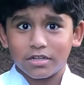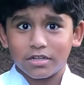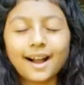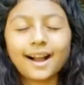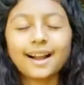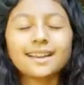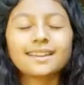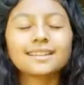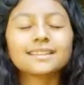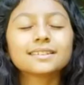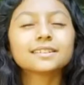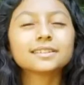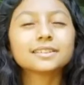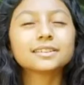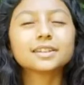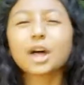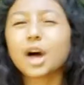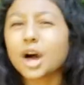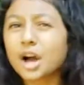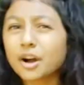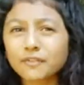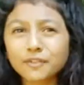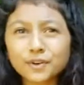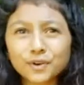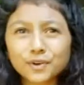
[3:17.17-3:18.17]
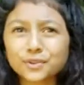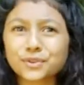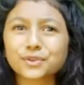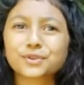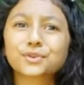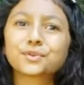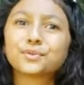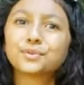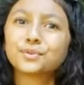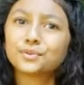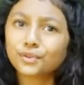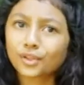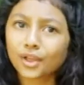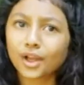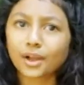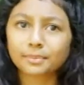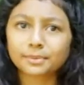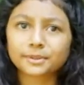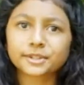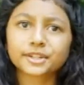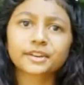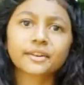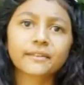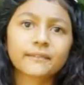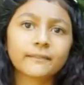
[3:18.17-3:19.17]
I love all the cool
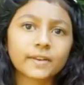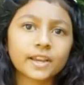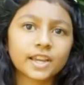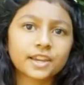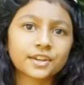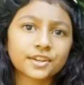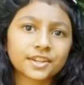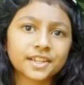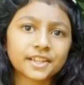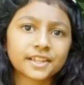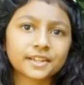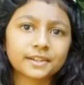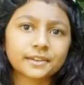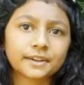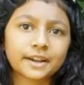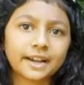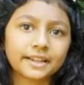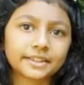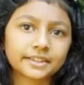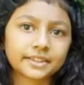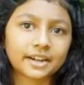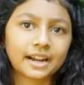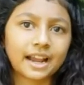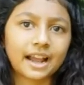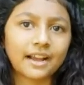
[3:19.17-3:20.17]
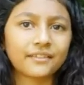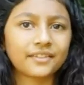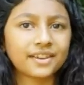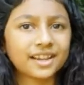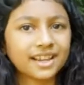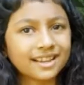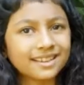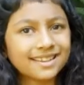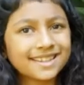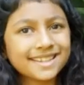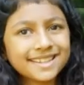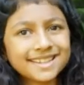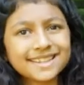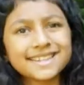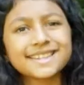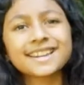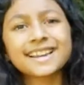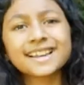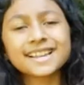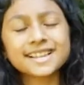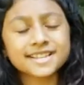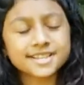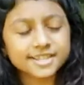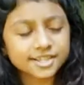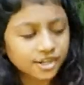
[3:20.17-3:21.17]
observations you guys are having.
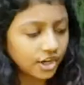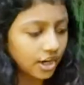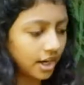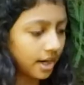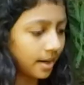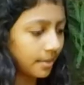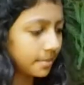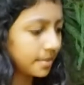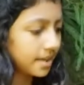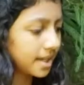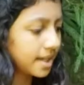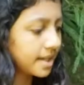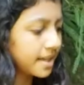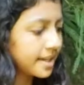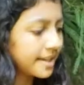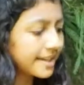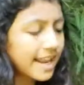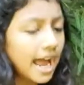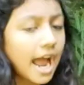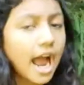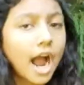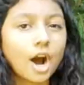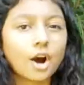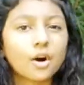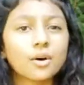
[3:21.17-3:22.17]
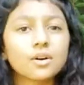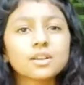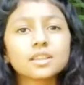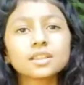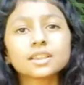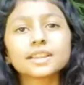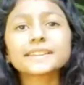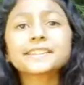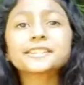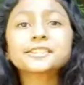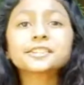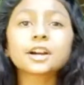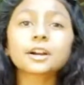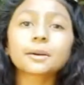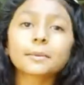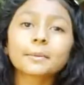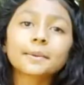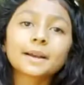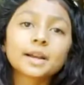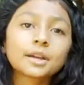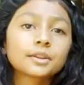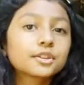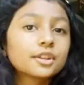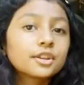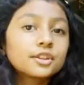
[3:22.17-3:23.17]
Nice job. Now, let's talk
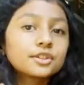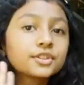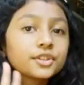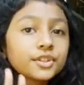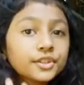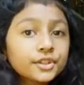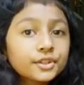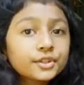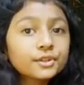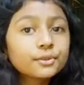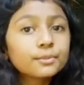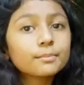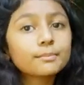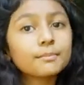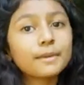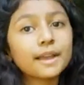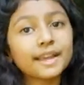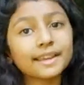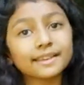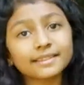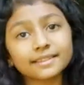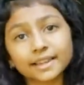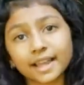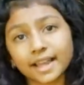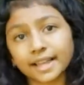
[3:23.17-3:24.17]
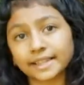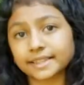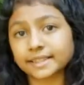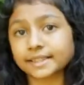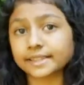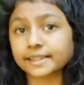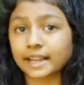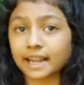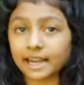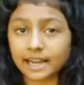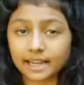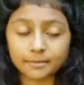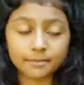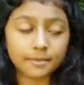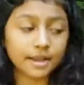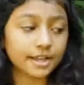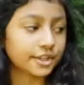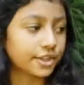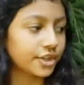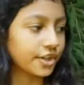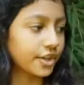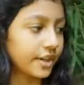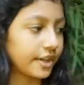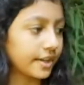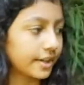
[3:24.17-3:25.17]
about the two main lessons I
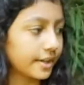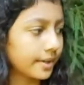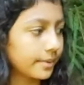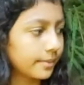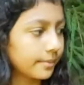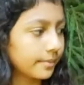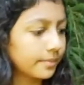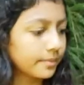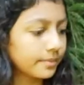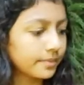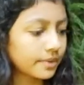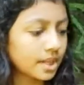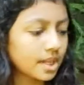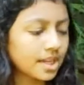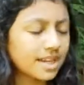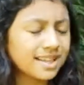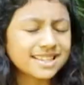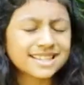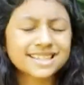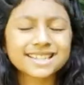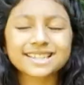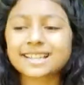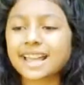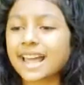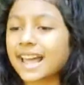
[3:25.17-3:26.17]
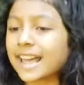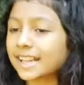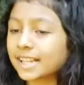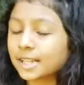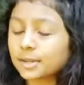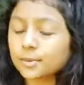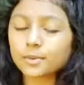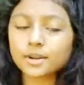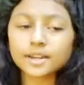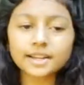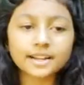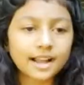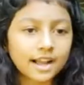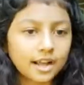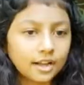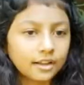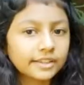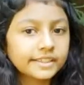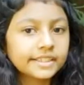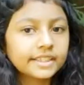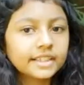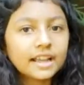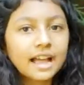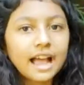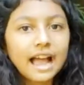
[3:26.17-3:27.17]
mentioned. Does anyone
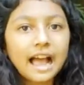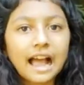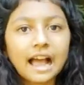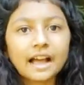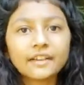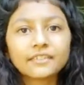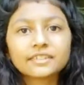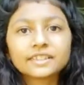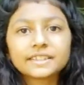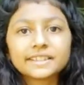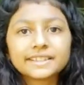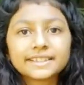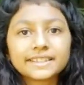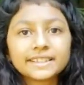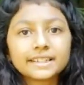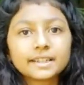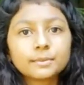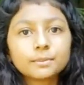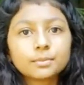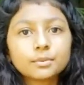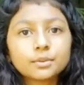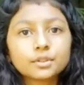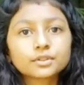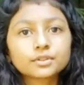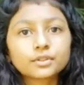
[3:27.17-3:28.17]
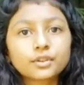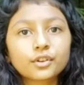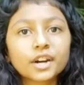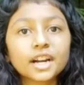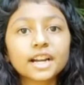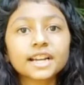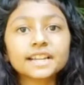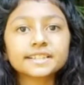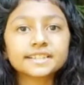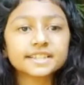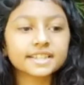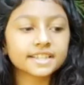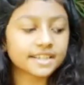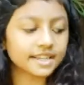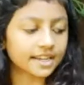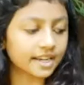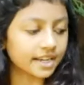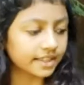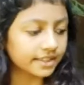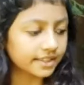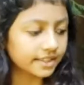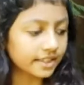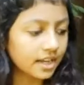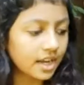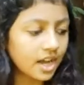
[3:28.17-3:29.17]
else have examples or
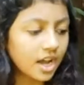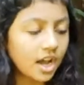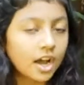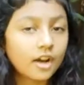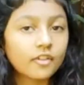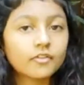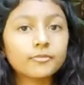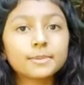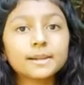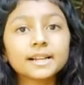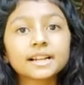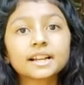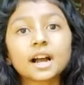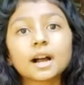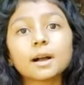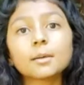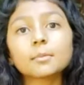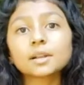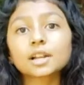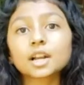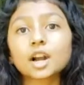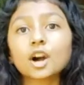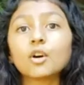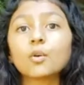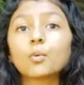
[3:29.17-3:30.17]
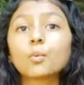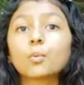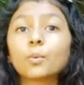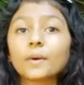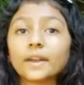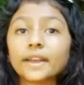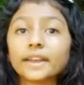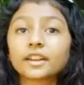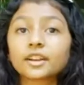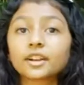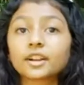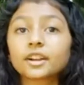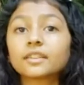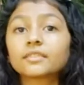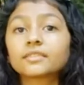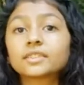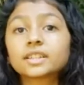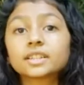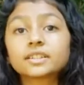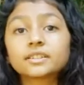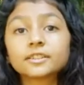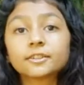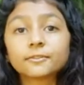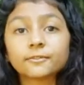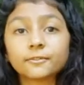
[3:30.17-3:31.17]
ideas of becoming aware of
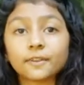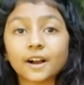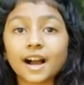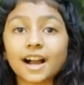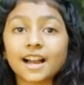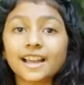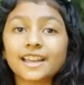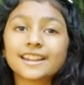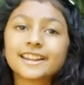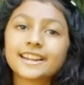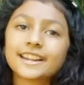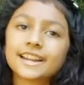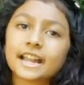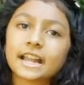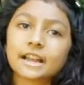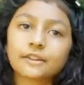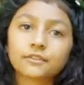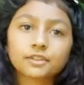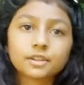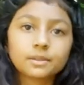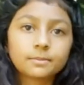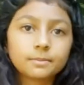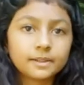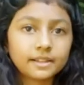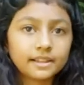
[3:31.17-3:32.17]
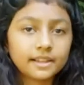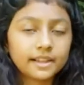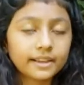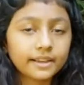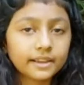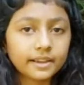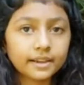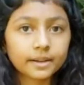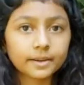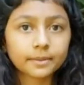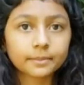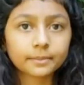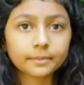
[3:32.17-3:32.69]
the divine in every being?